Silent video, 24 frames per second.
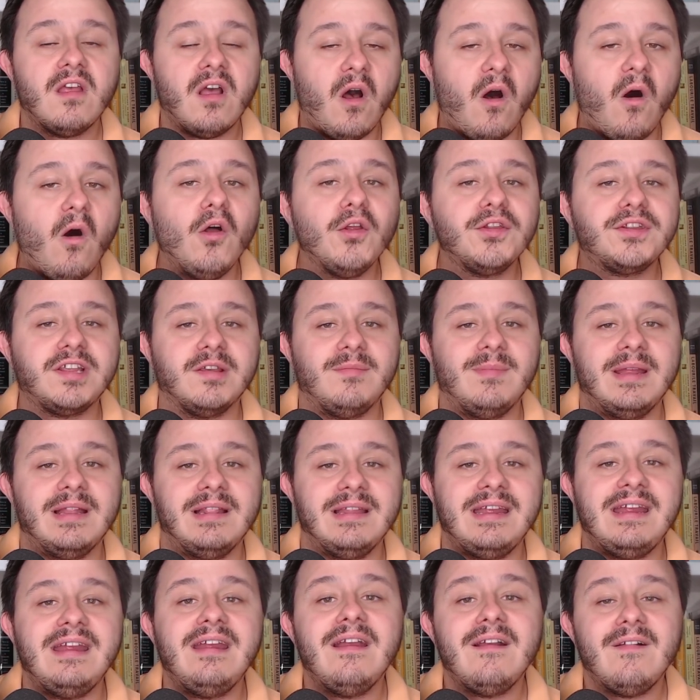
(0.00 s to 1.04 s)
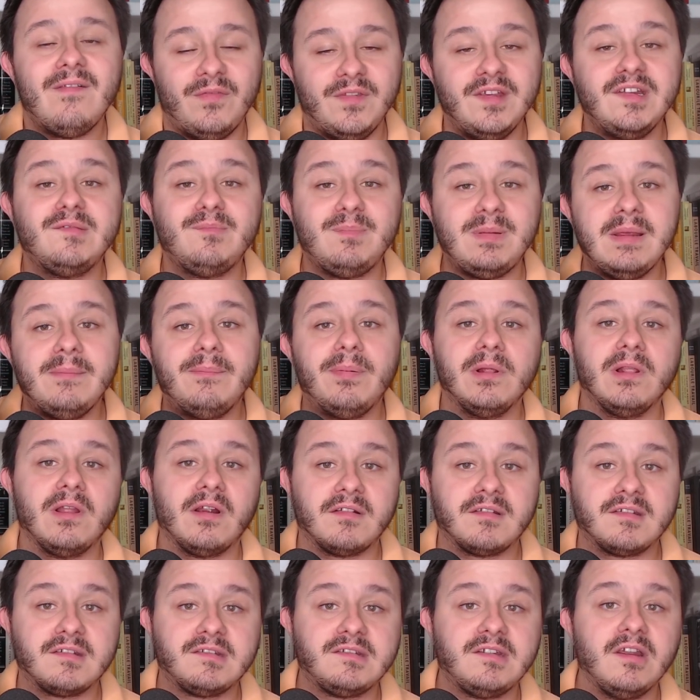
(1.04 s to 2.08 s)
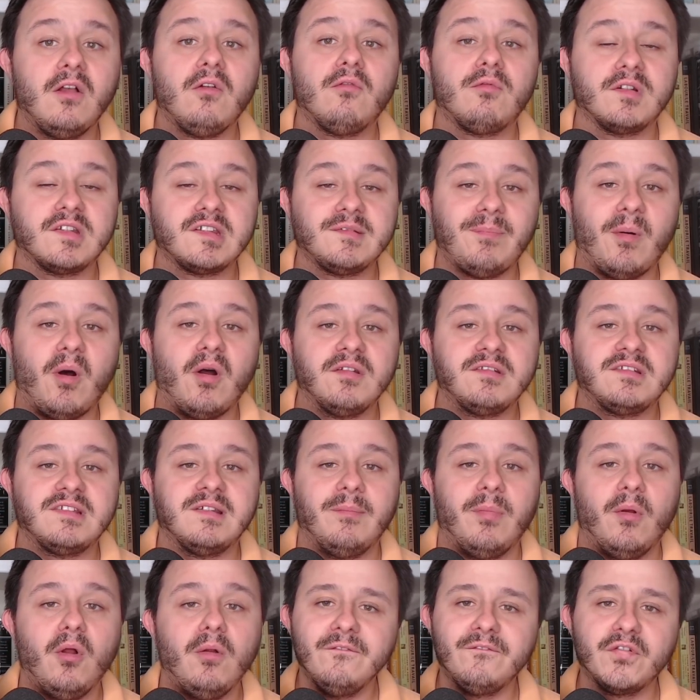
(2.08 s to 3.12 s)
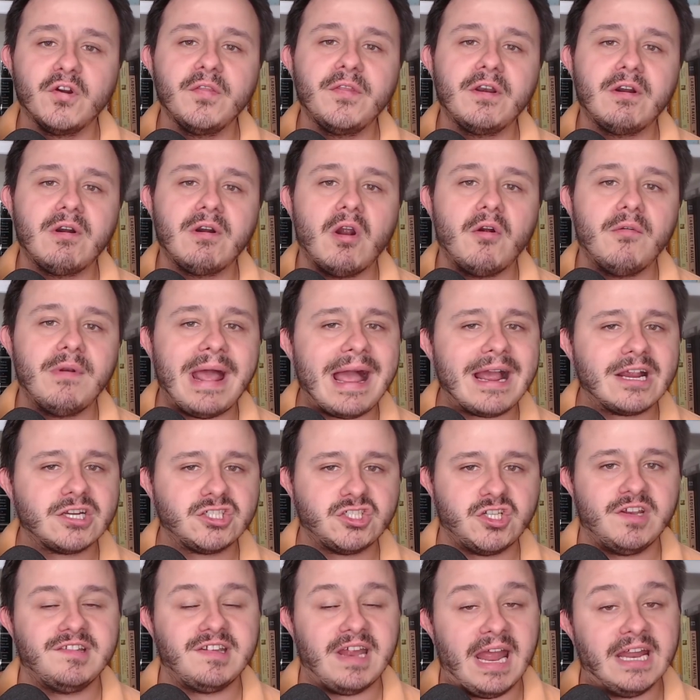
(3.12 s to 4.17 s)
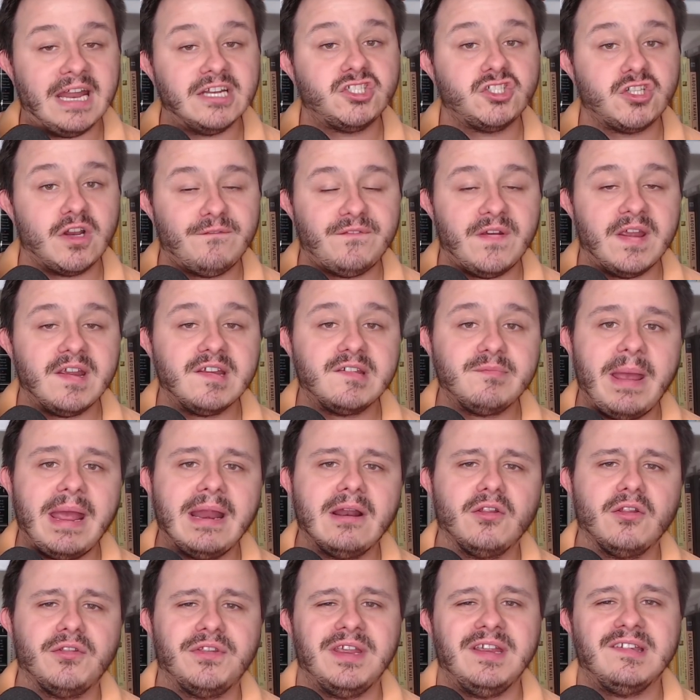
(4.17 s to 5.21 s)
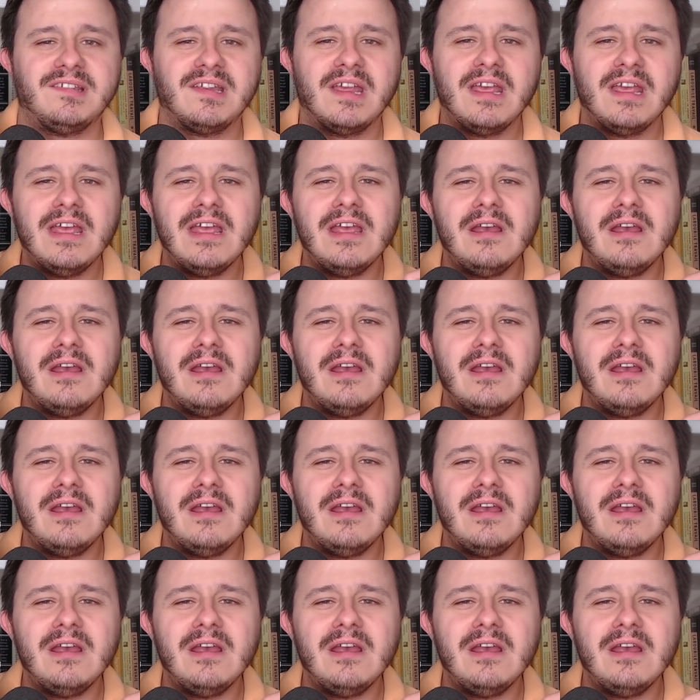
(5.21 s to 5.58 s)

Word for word: Ultimately, these people are still responsible for their own actions and should face penalties.